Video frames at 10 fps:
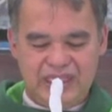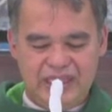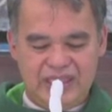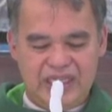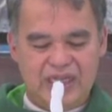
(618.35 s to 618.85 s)

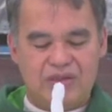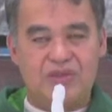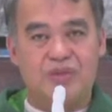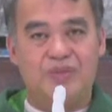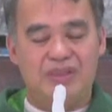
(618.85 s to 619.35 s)
The
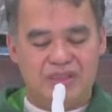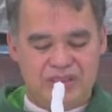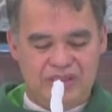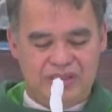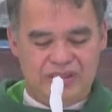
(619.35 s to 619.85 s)
generous
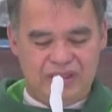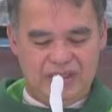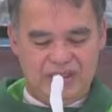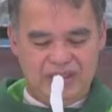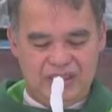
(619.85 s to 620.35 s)
person,
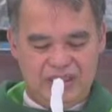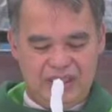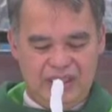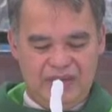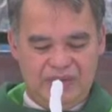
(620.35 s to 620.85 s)

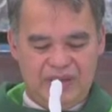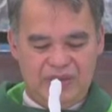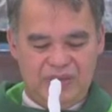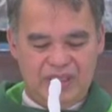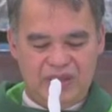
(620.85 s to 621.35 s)

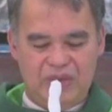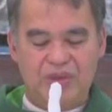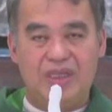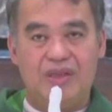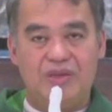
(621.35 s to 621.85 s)
even when
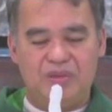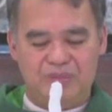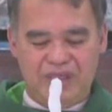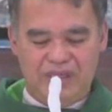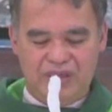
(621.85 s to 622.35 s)
going through
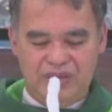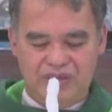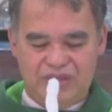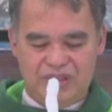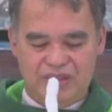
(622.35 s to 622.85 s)

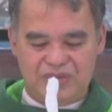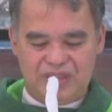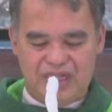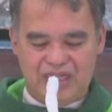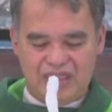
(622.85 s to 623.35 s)
periods of
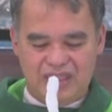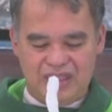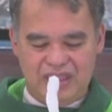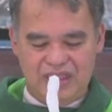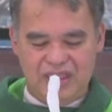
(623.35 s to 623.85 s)

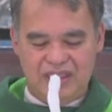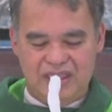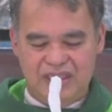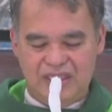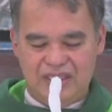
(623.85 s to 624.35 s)
scarcity,
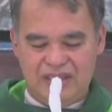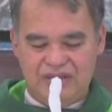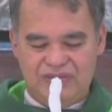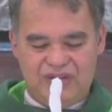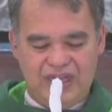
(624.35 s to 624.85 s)

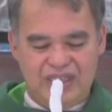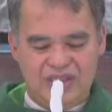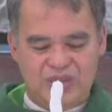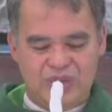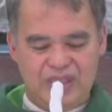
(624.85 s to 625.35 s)

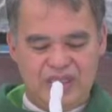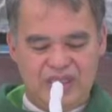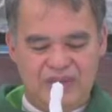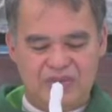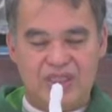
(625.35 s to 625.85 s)
finds within
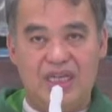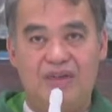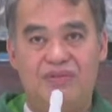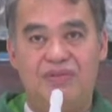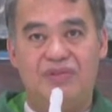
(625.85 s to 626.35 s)

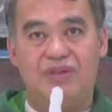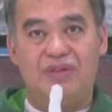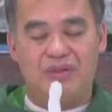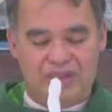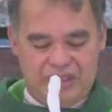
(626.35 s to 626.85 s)
himself
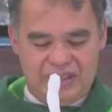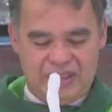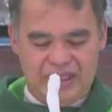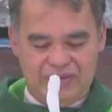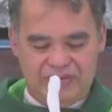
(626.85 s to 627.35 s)
or
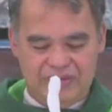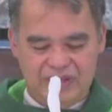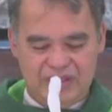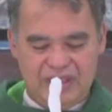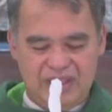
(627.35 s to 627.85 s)
herself
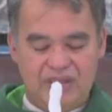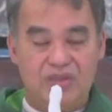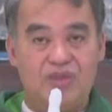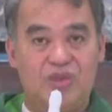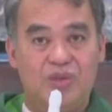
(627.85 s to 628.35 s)

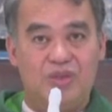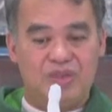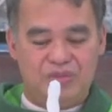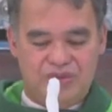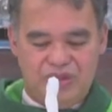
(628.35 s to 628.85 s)
the
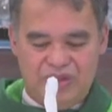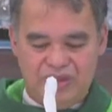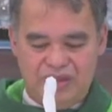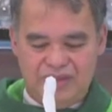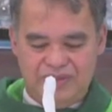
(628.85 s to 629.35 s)
source of
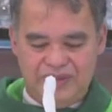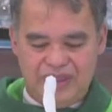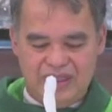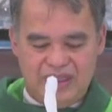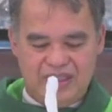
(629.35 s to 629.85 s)
joy,
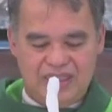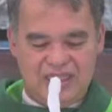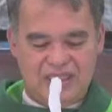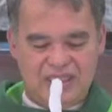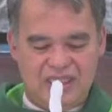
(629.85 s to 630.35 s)

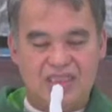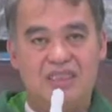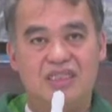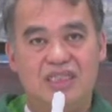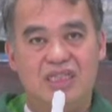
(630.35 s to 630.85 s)
just
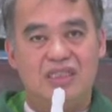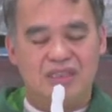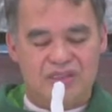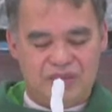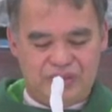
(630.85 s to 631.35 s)
as
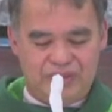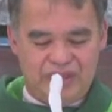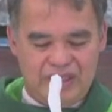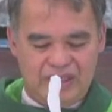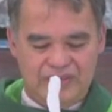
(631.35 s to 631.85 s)
Jesus
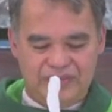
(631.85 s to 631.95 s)
revealed.